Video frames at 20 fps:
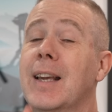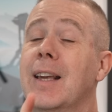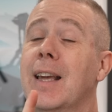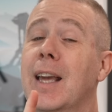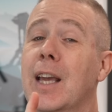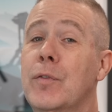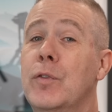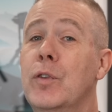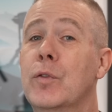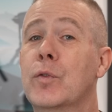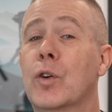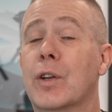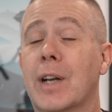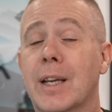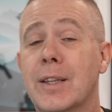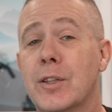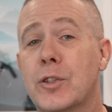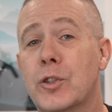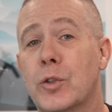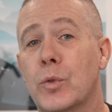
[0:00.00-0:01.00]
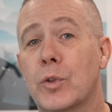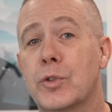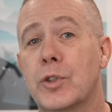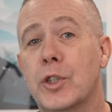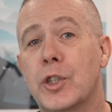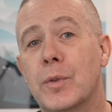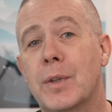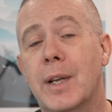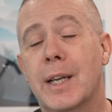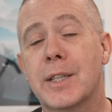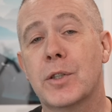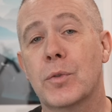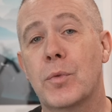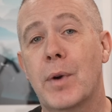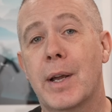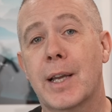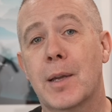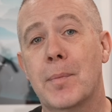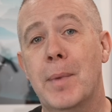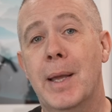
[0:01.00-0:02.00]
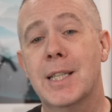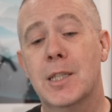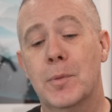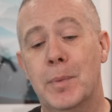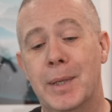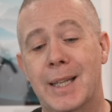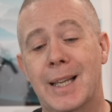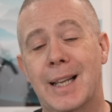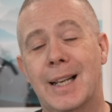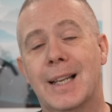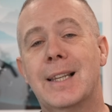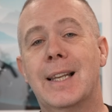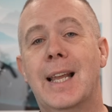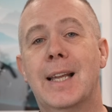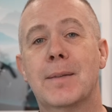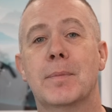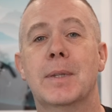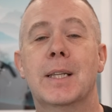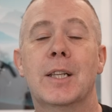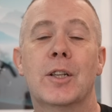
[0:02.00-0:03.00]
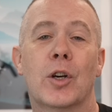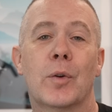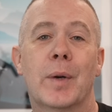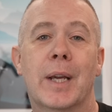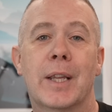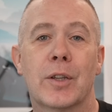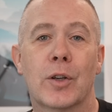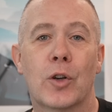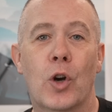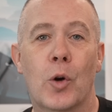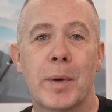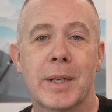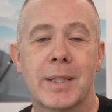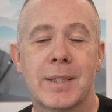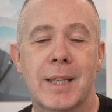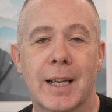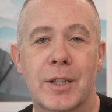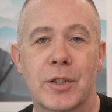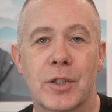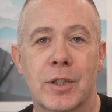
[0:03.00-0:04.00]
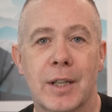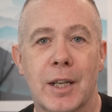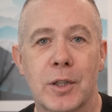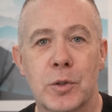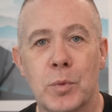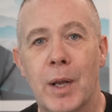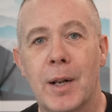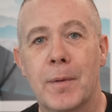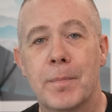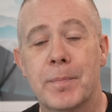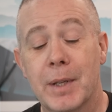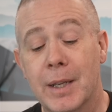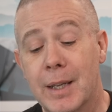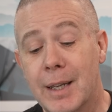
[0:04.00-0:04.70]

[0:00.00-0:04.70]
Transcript: if you've got other tools that you'd like to recommend to me, let me know in the comment section as well.